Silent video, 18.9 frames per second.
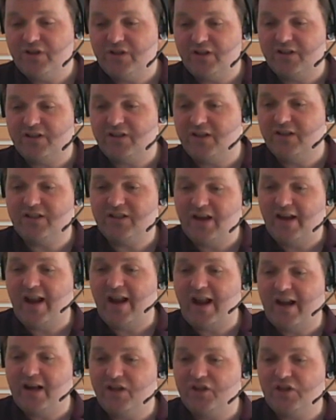there's an
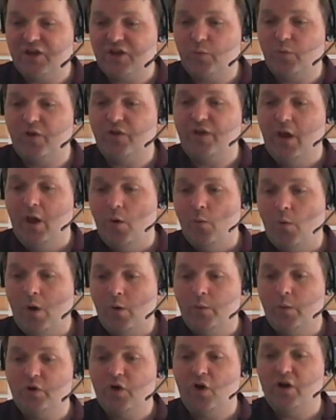analogy with what we
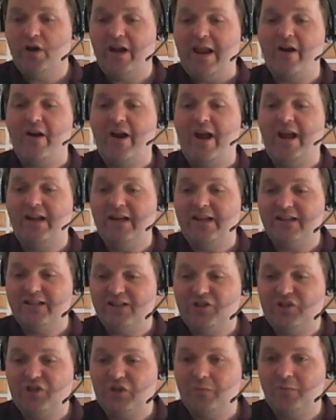would call an air handling
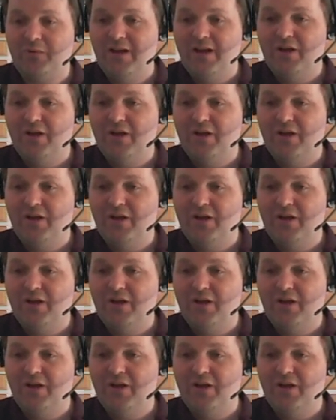system.